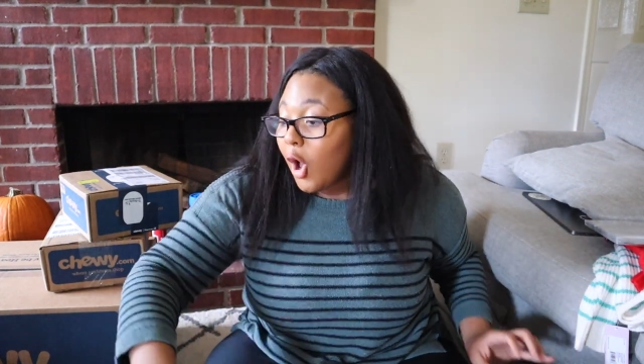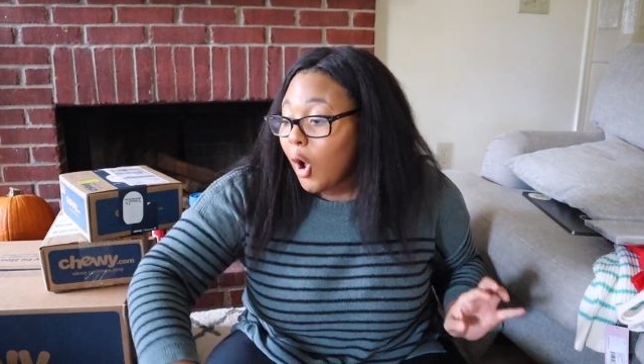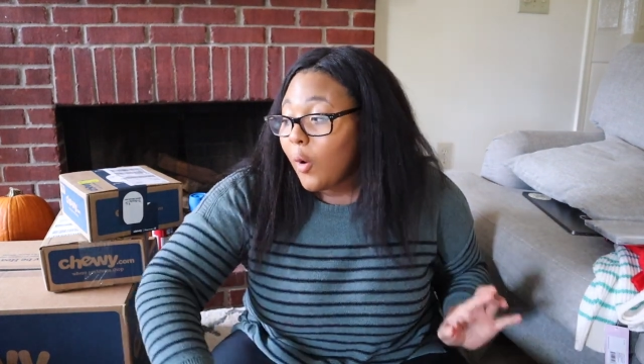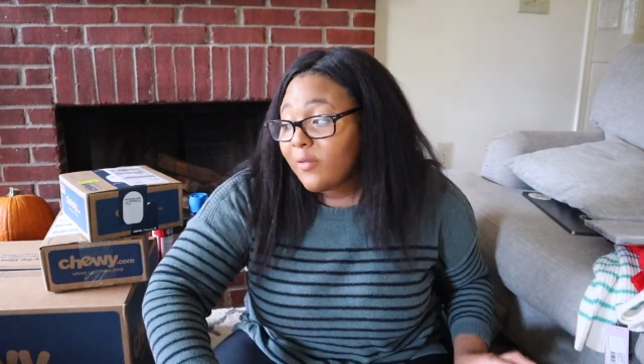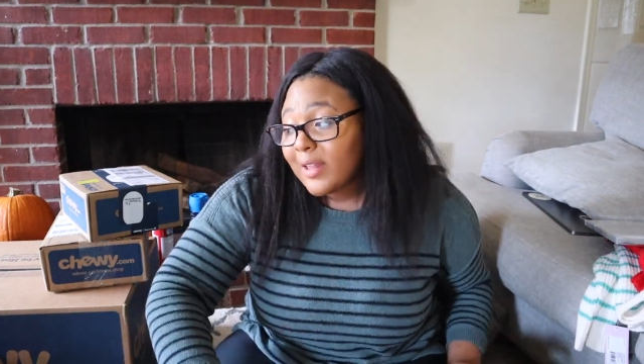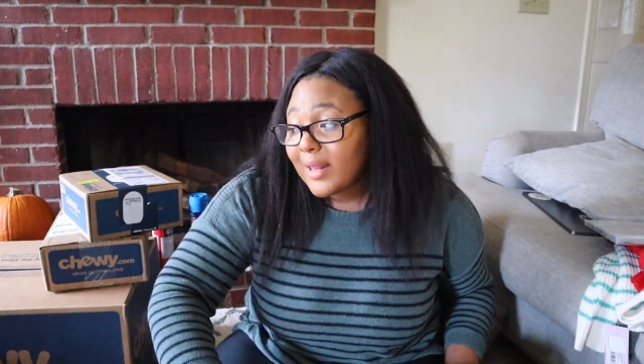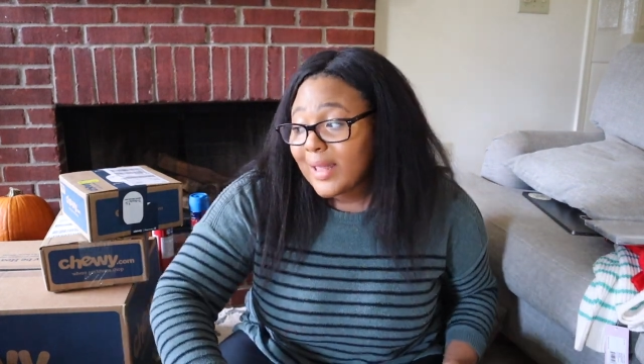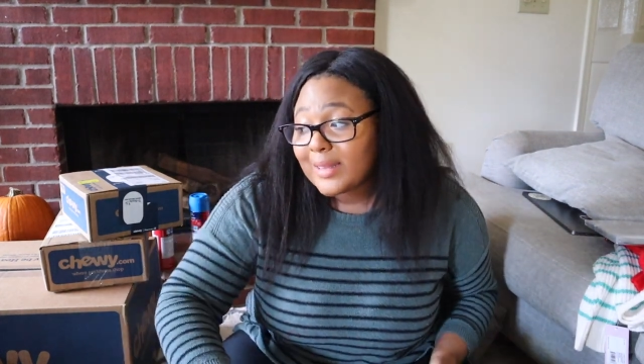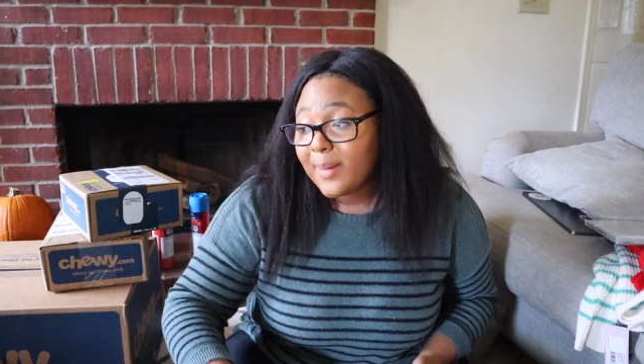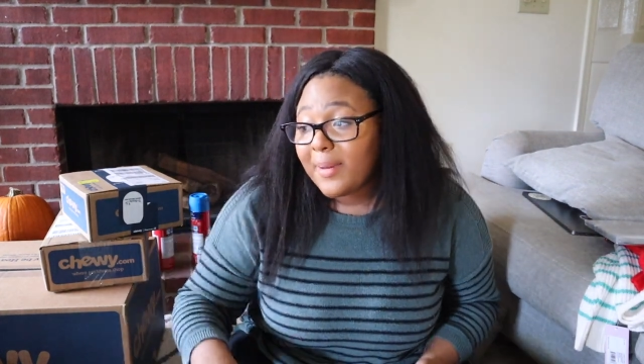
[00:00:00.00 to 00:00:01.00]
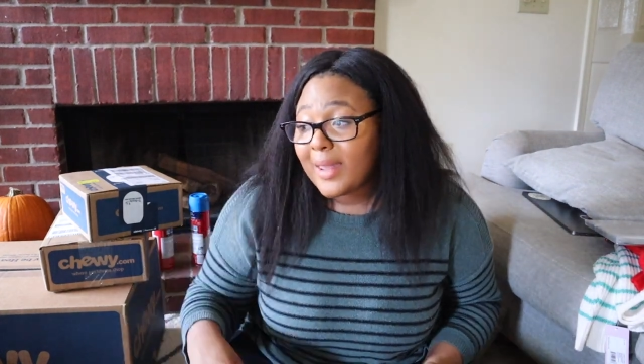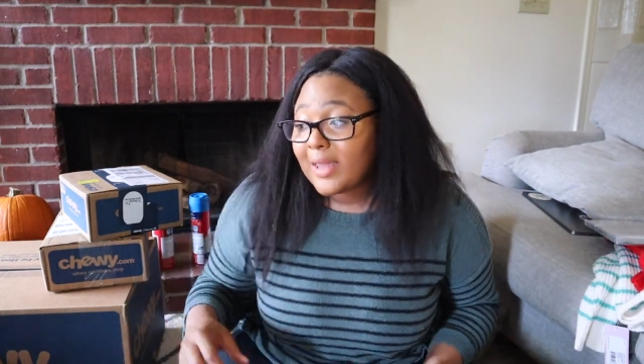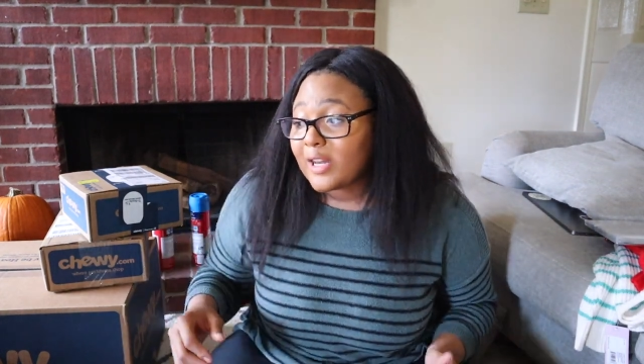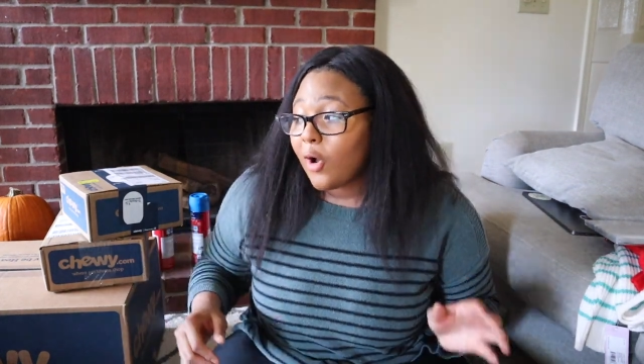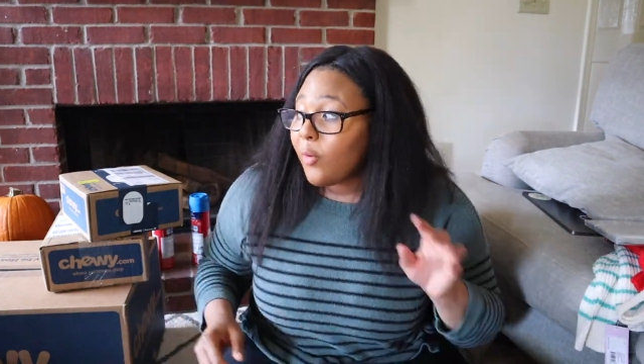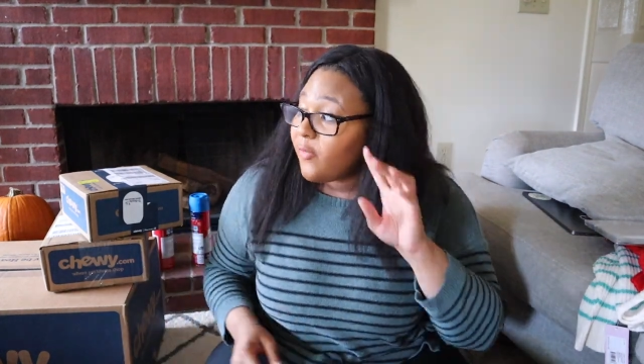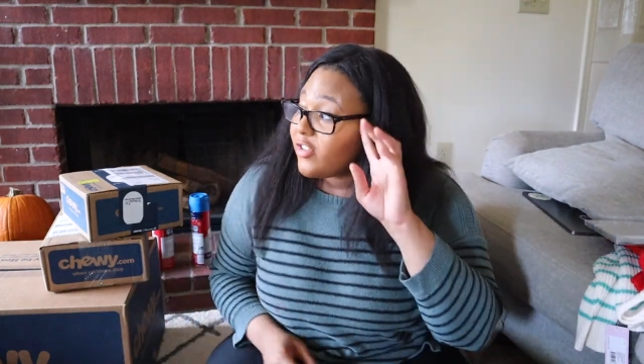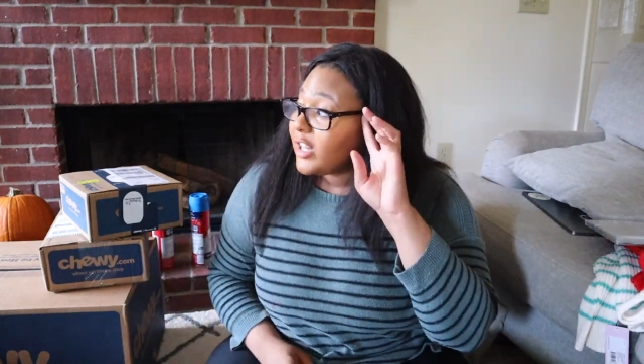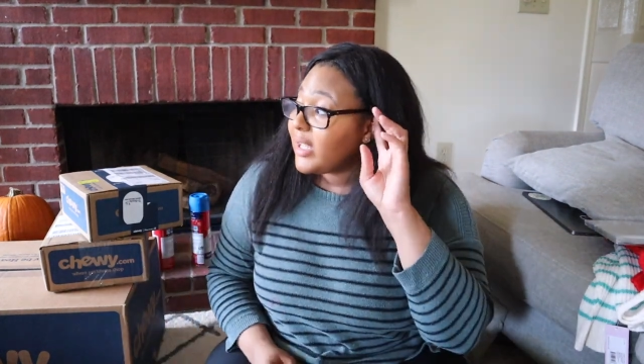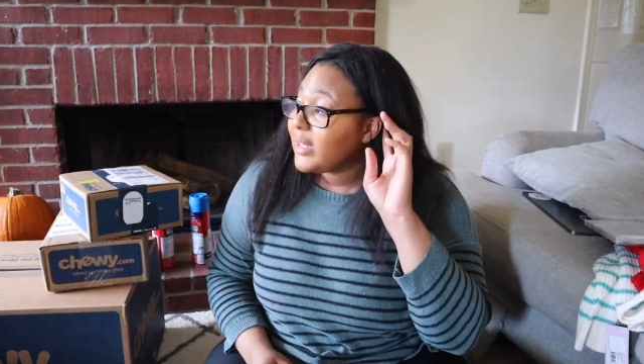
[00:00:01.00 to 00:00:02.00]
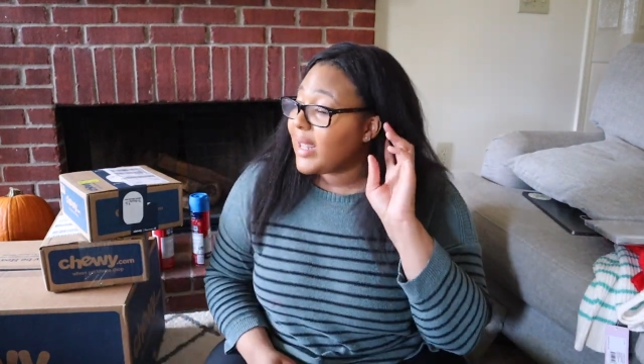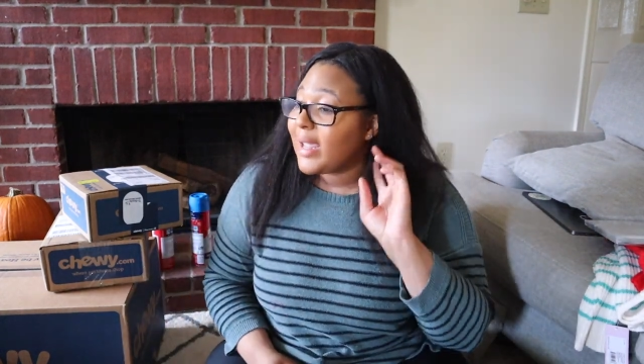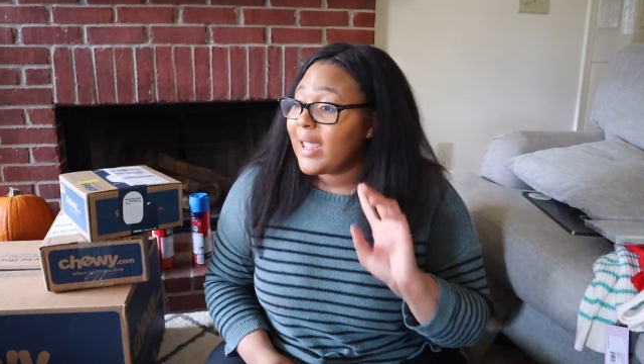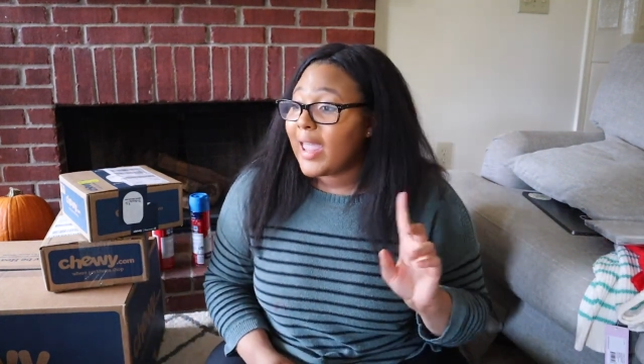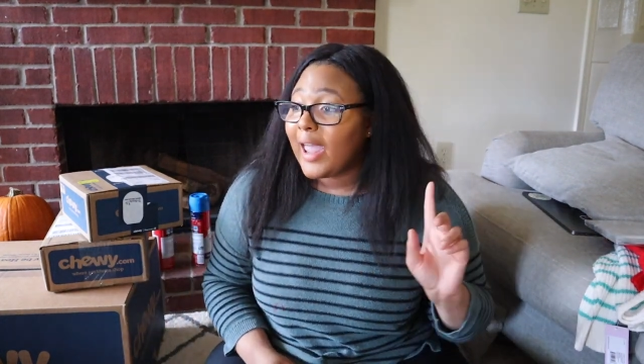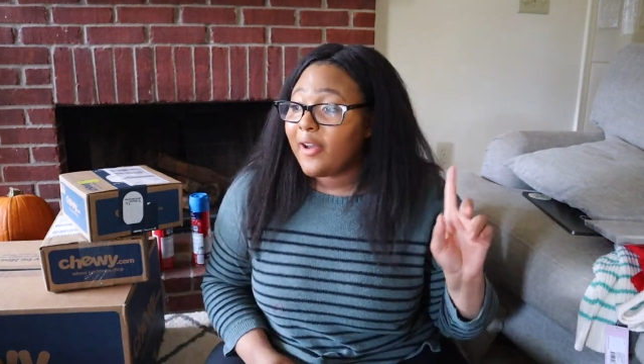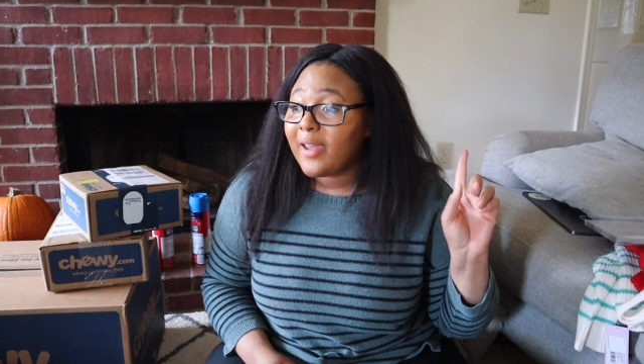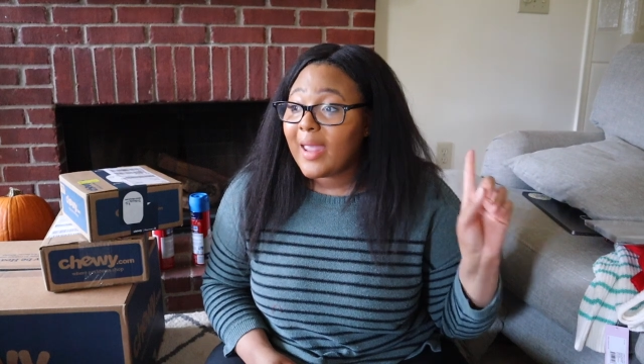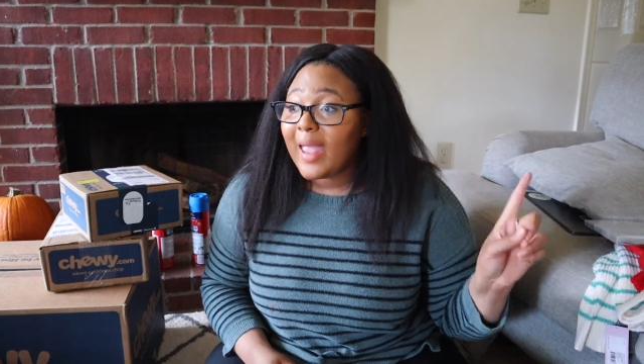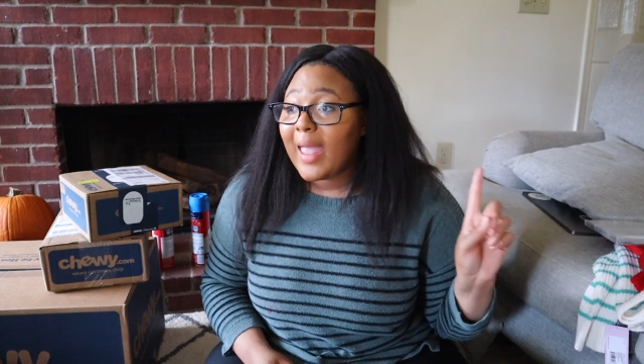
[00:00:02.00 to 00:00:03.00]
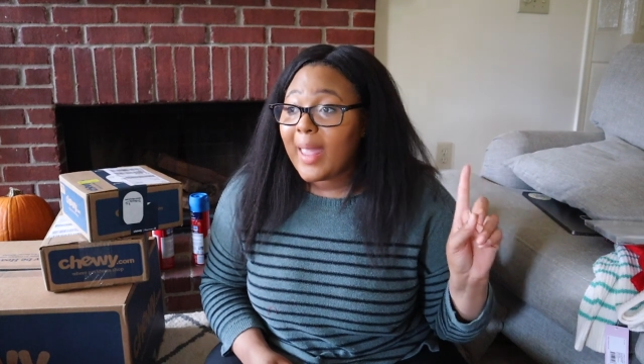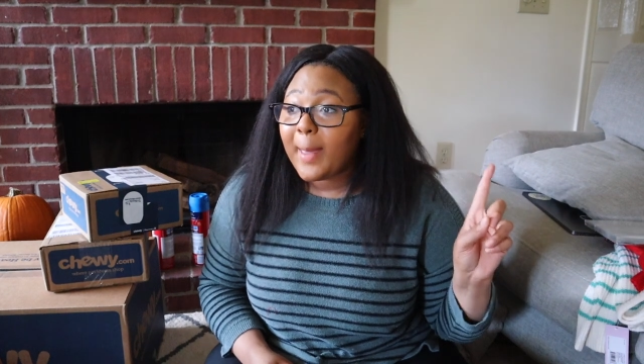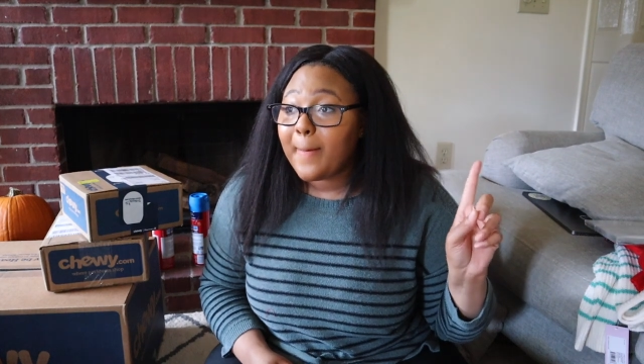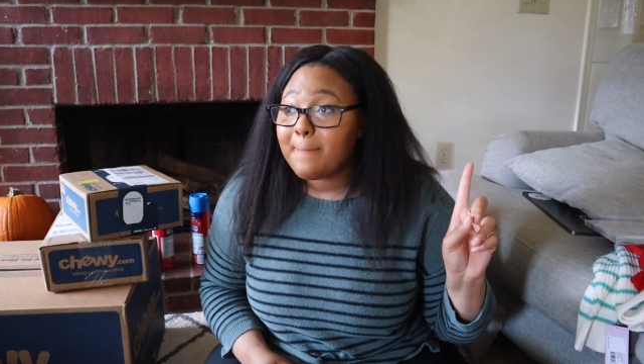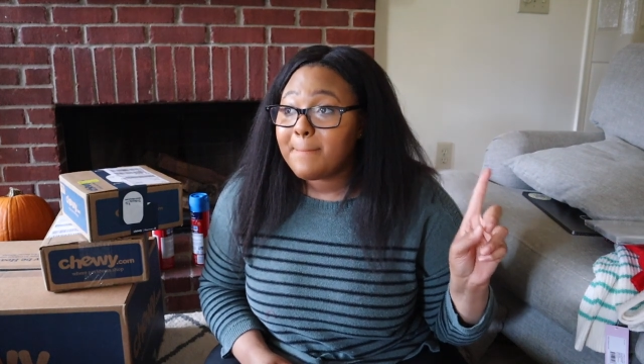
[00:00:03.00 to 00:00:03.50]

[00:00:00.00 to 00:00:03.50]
Hopefully I like that paint, and hopefully they carry it at